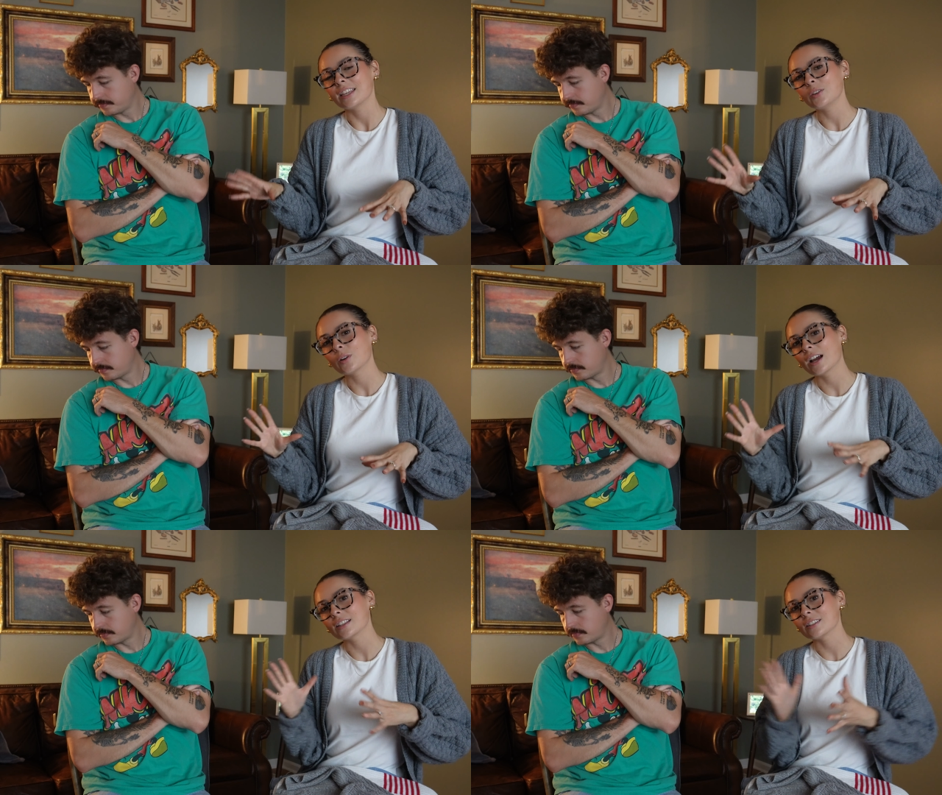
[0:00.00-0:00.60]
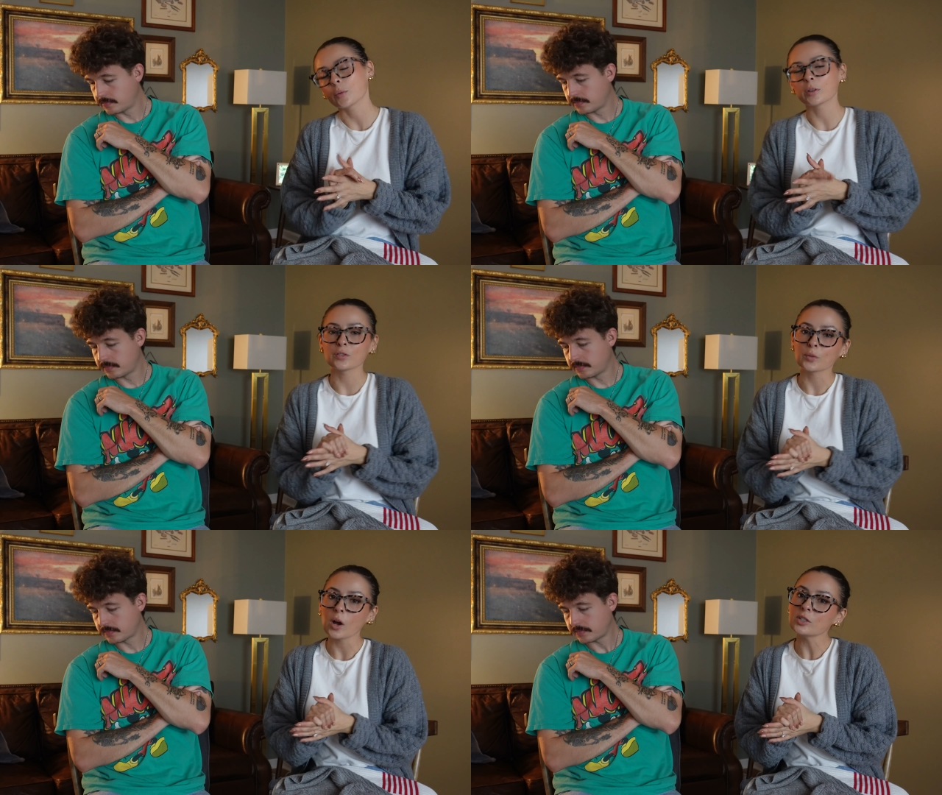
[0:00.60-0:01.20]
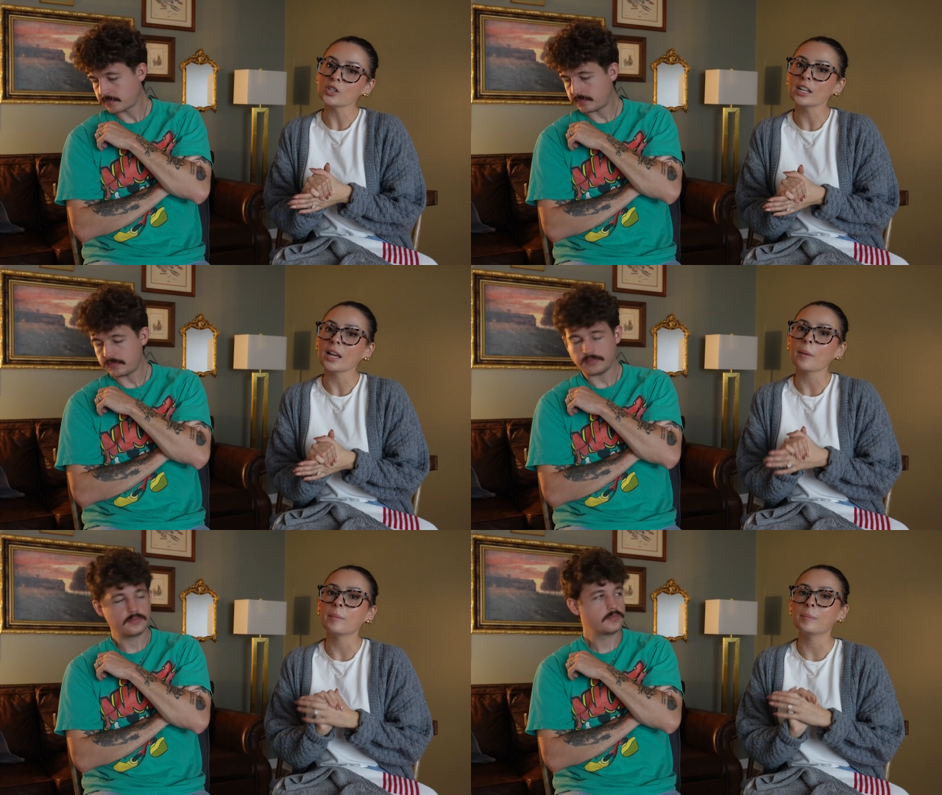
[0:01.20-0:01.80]
Speaker 1: Thank you guys so much for
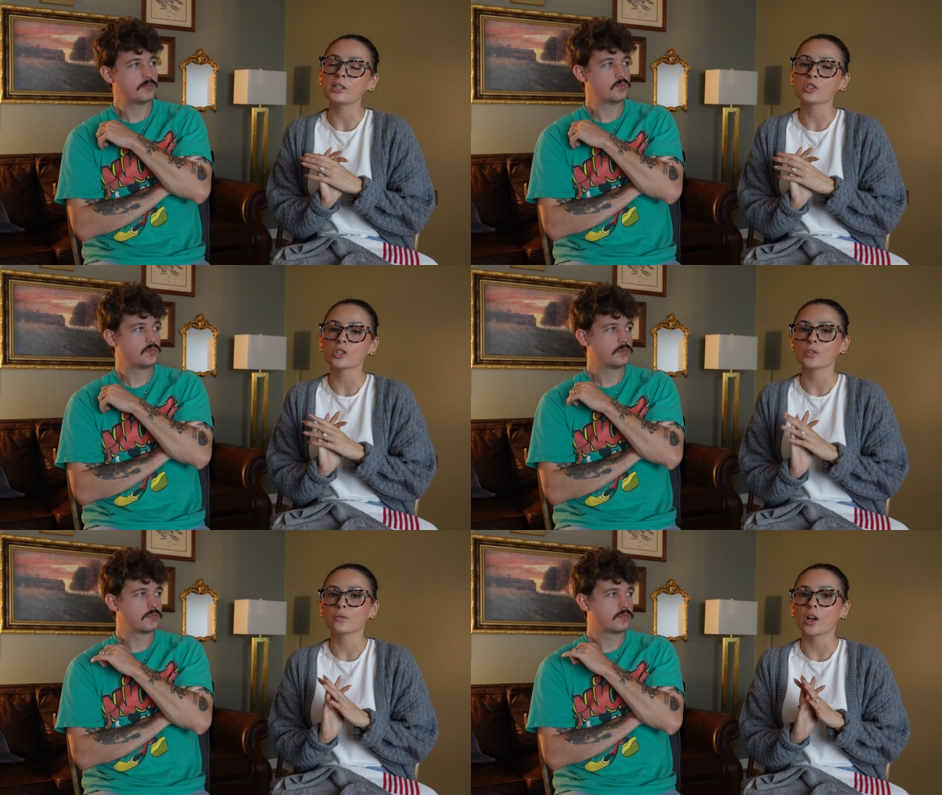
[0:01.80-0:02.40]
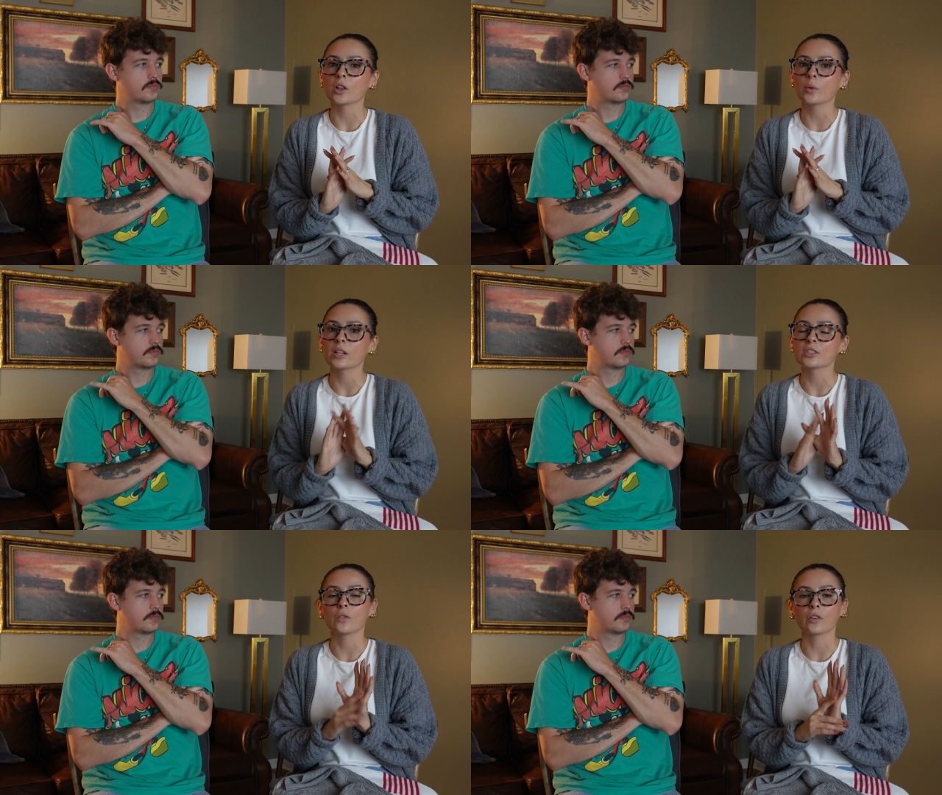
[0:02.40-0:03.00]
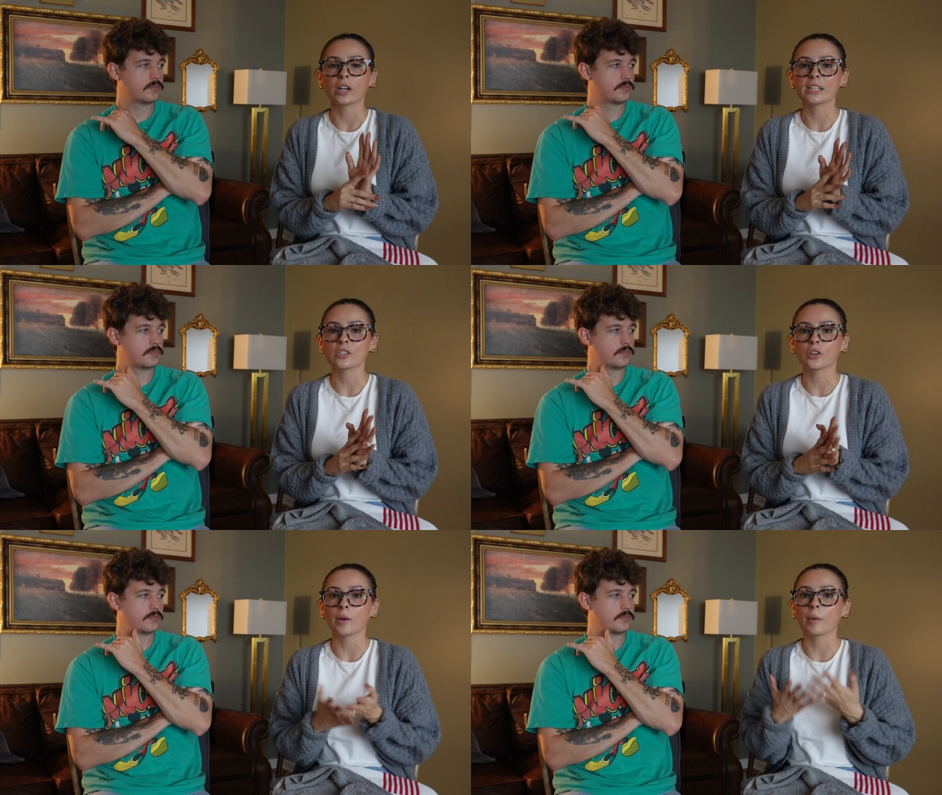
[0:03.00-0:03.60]
watching. Be sure to follow us over on
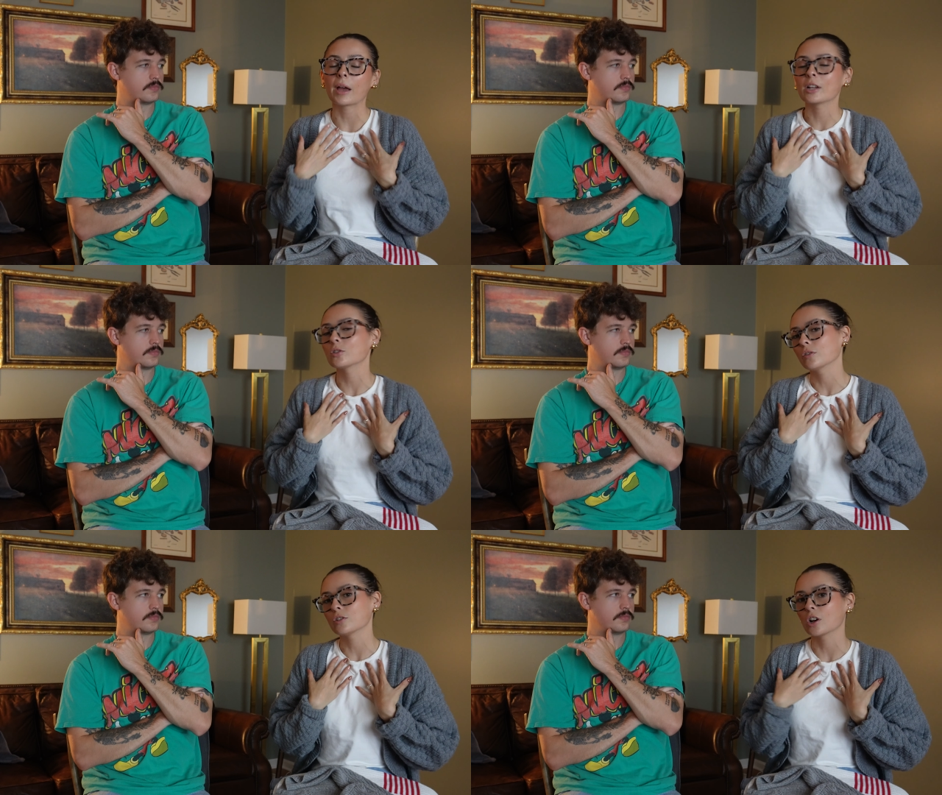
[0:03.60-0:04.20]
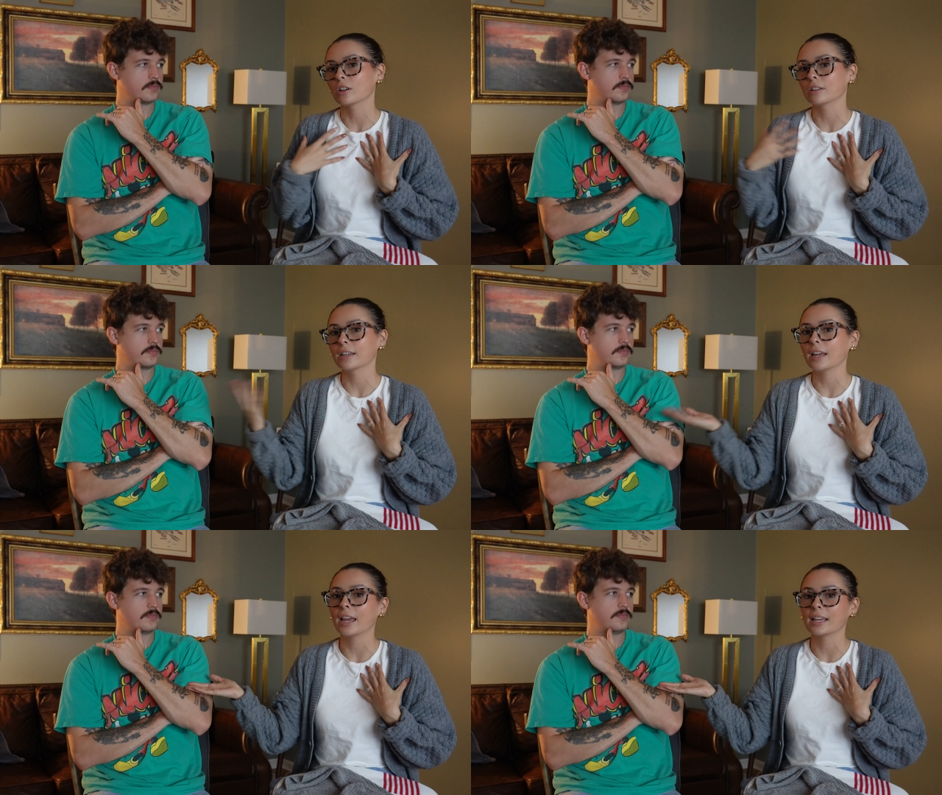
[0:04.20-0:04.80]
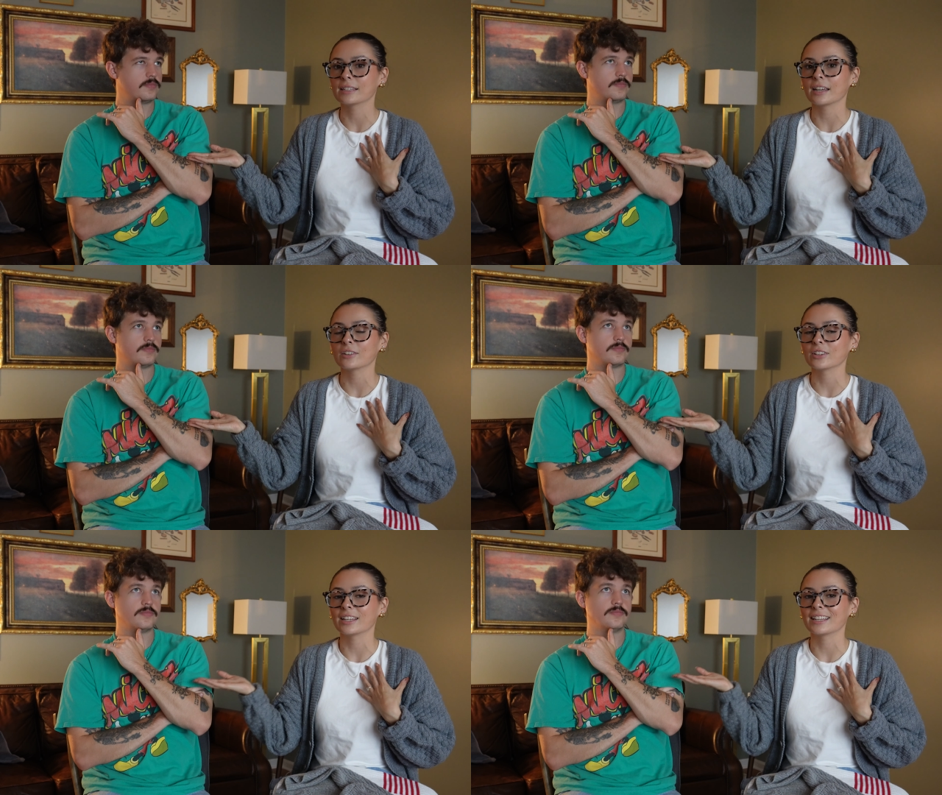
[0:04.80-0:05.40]
Instagram. I'm at Charlie, and Daniel
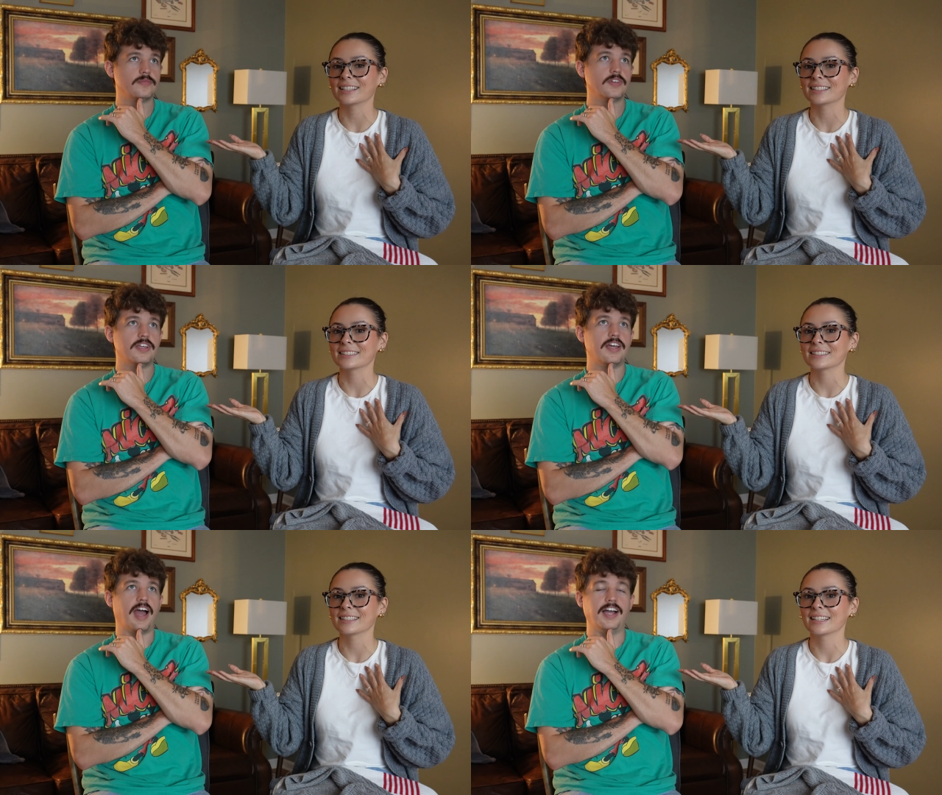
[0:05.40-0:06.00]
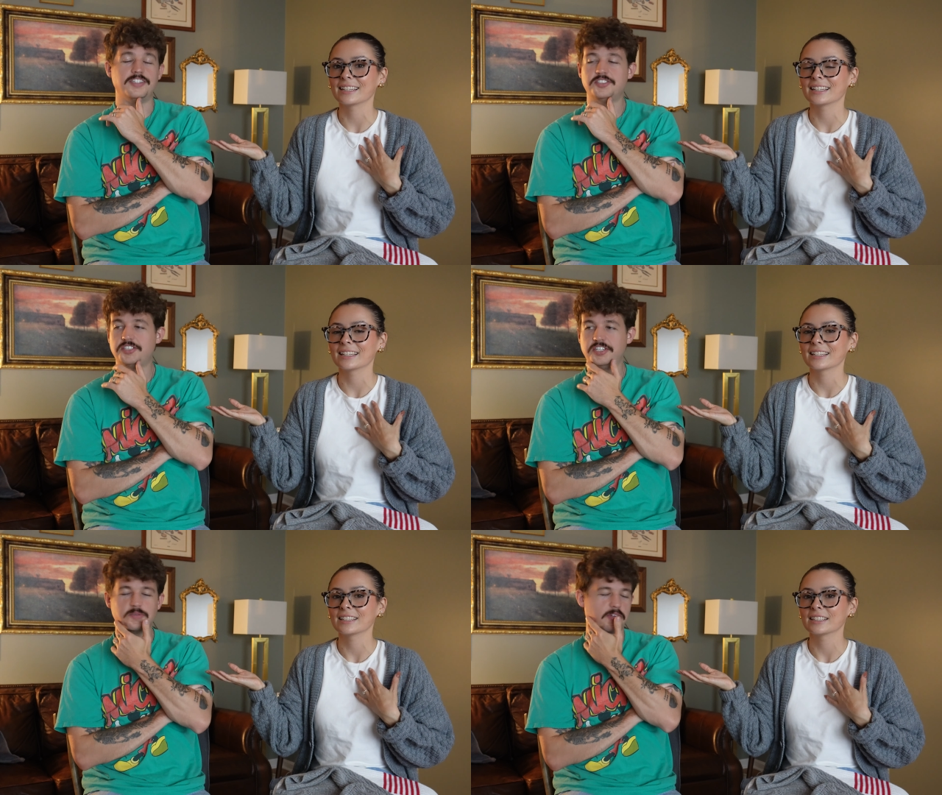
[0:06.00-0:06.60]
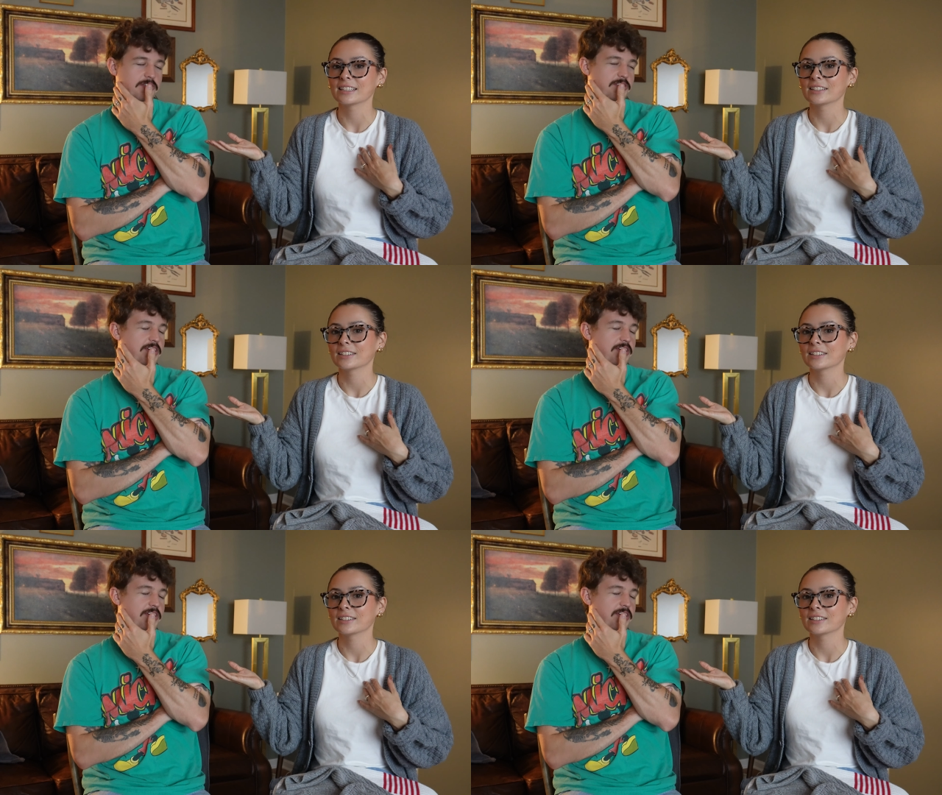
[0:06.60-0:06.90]
is.
Speaker 2: I just changed my user.